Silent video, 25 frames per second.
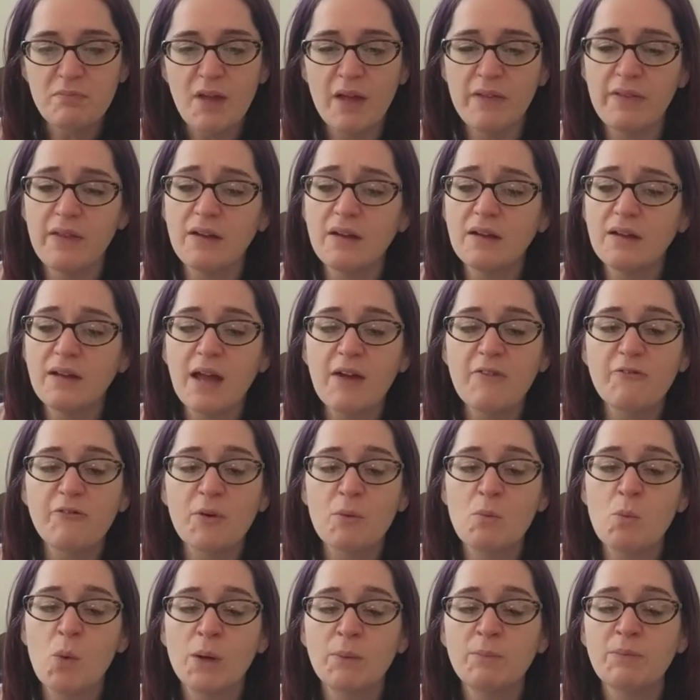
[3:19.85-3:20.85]
They could get
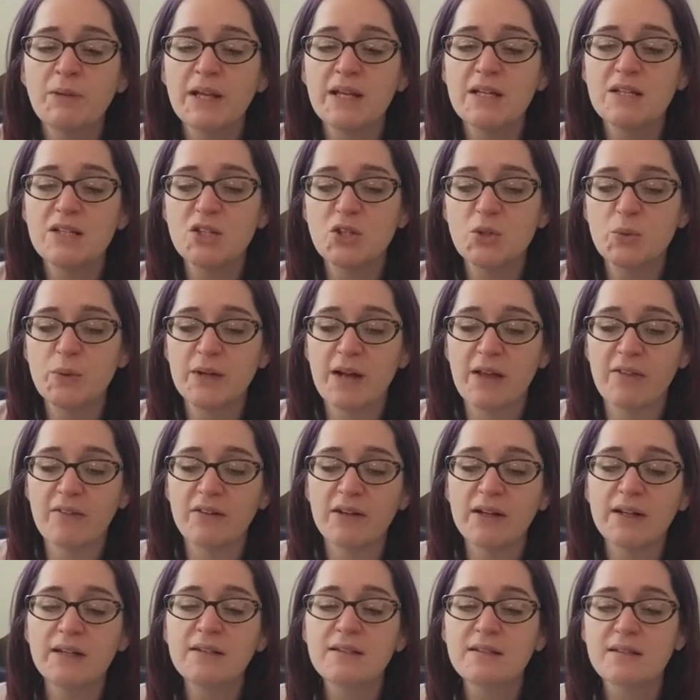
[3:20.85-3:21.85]
from one place to
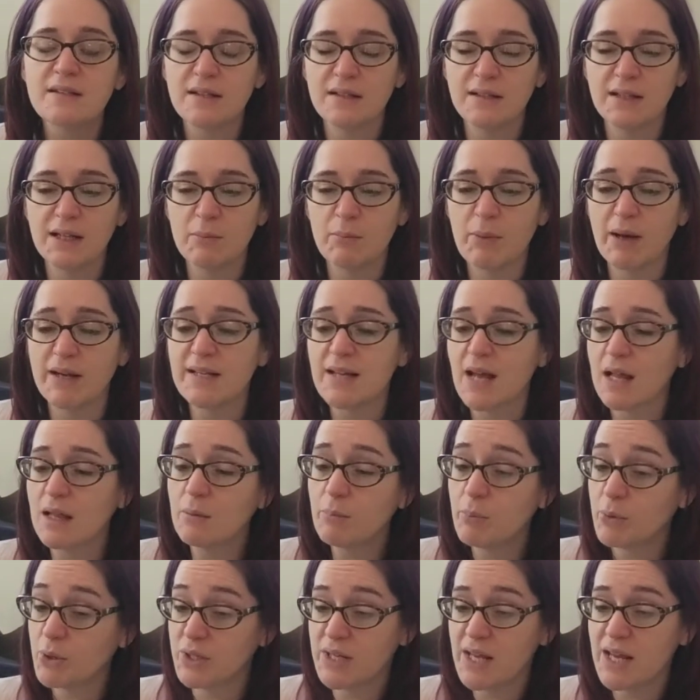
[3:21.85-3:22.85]
another instantly by
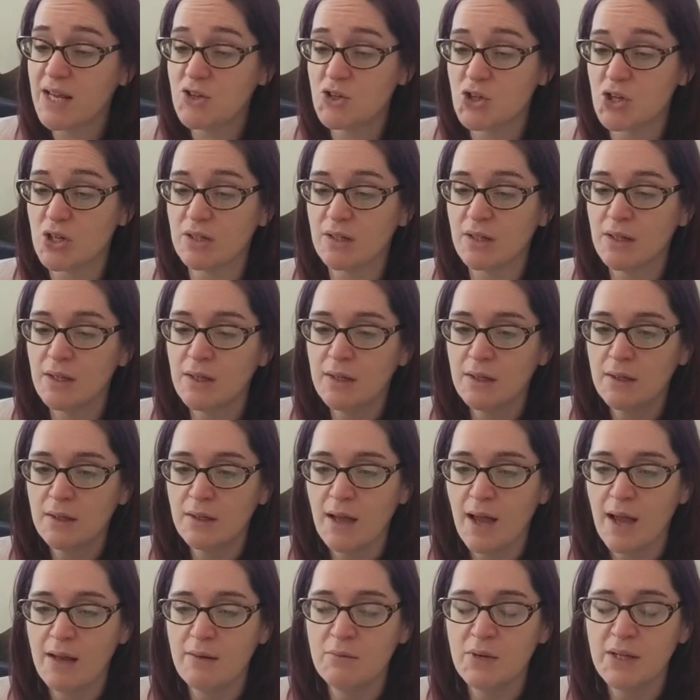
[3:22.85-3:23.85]
teleportation,
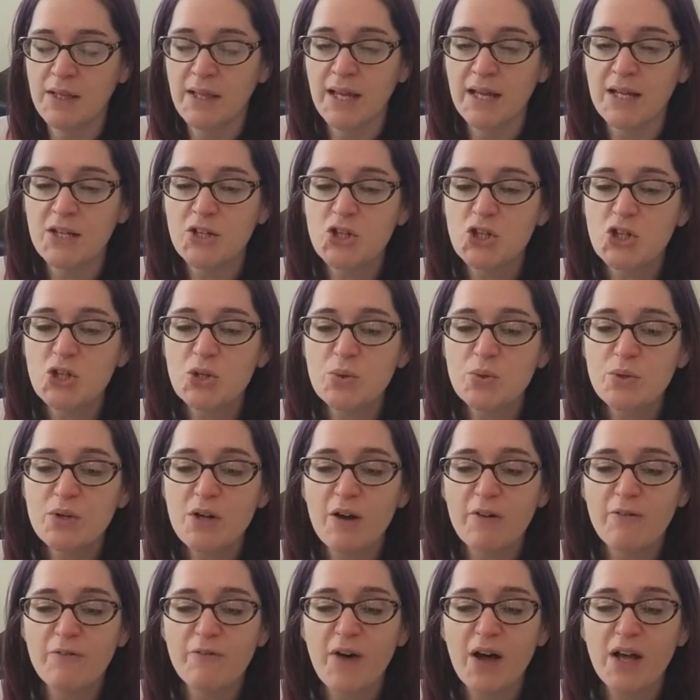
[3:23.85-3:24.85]
and when they had chewed
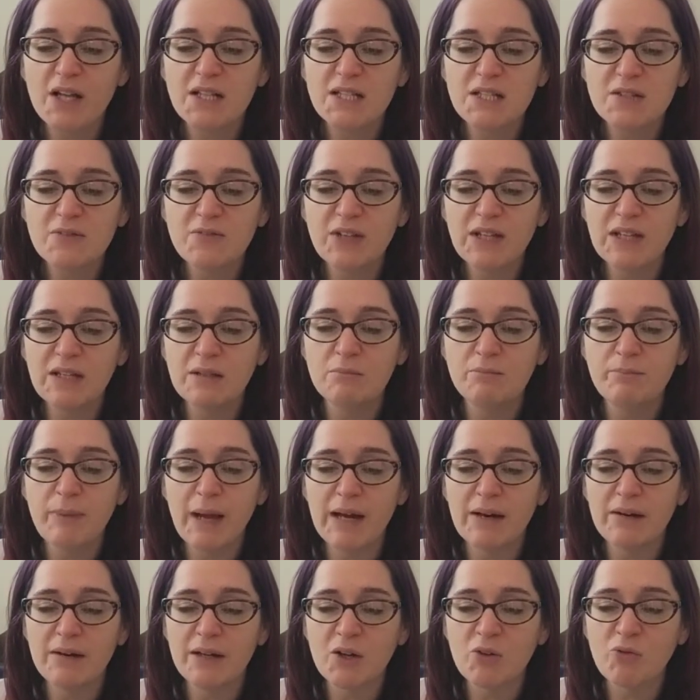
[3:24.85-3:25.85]
a
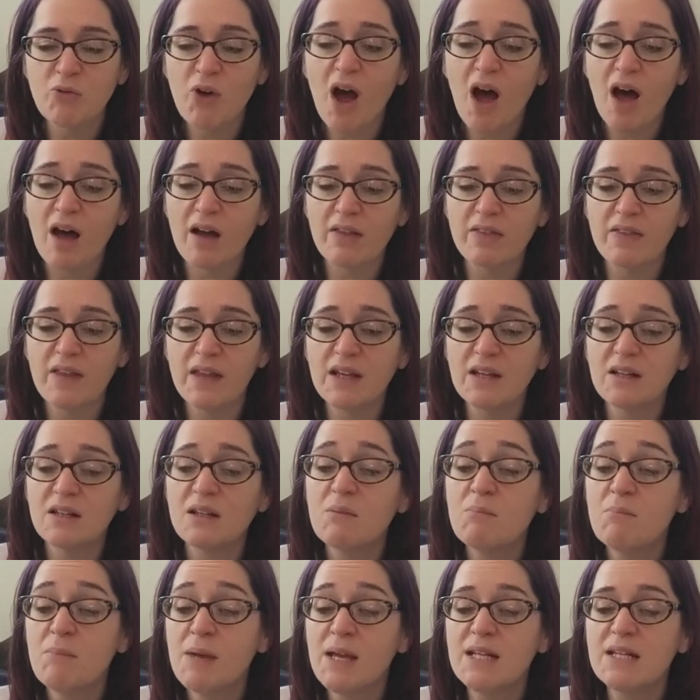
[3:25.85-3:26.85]
phosphine-bearing rock, they could
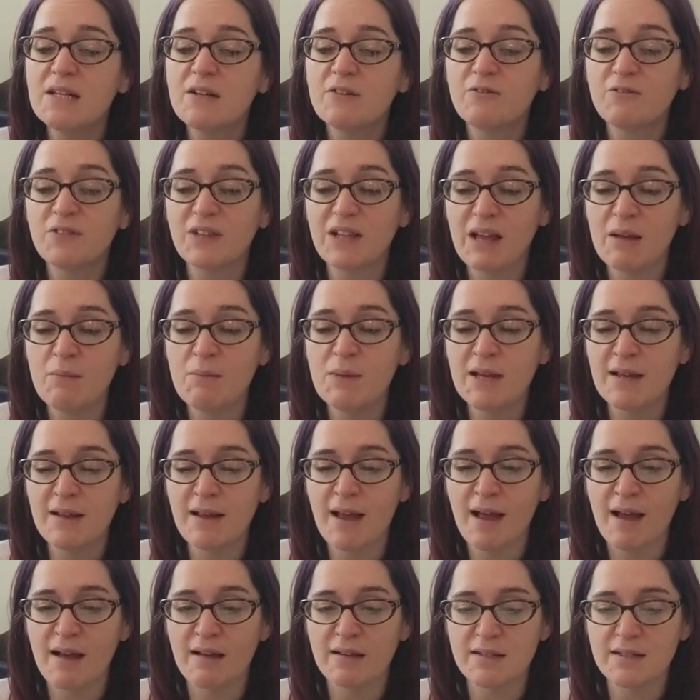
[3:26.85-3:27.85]
emit a flaming
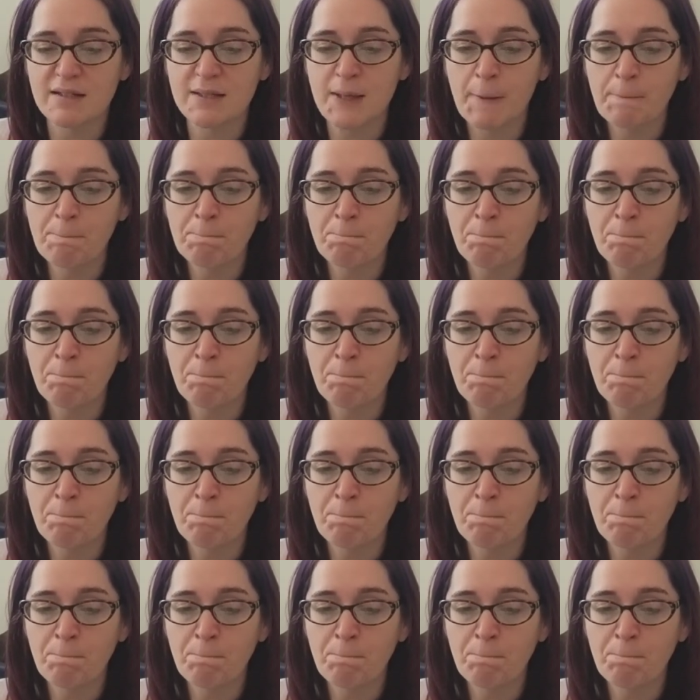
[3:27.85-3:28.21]
gas.